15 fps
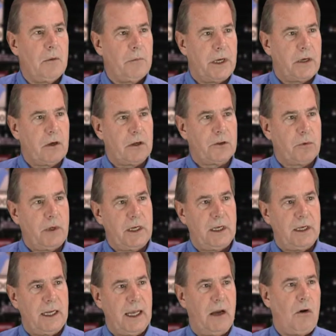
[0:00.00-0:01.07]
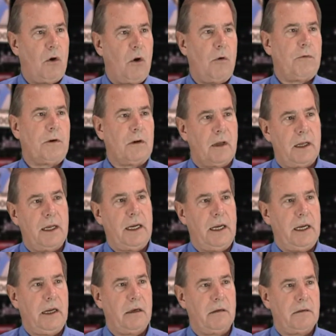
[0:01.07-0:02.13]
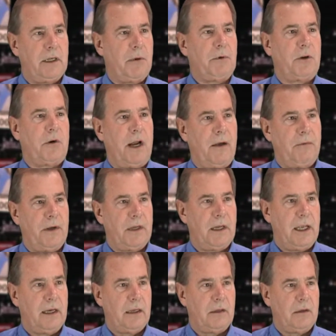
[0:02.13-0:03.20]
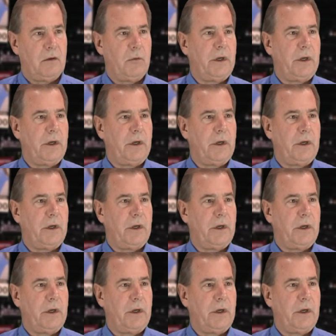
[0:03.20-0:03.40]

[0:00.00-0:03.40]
because we can now overlay demographic data,